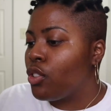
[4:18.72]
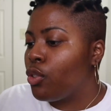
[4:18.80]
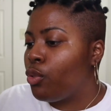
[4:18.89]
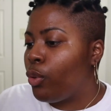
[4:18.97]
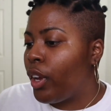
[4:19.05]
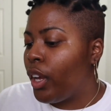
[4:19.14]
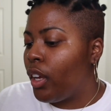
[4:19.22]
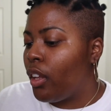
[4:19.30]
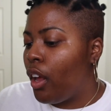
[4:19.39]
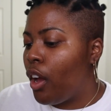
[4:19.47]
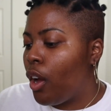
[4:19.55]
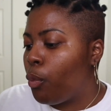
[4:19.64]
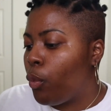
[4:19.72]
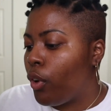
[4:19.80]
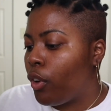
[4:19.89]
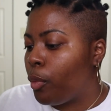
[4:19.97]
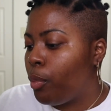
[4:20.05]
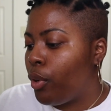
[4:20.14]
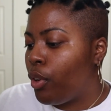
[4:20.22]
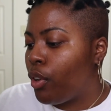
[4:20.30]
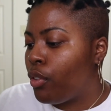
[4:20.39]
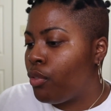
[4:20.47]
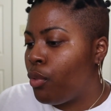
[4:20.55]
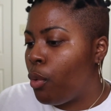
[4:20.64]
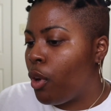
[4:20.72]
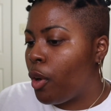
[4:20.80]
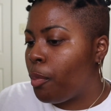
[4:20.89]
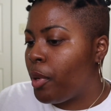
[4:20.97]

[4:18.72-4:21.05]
a great workbook for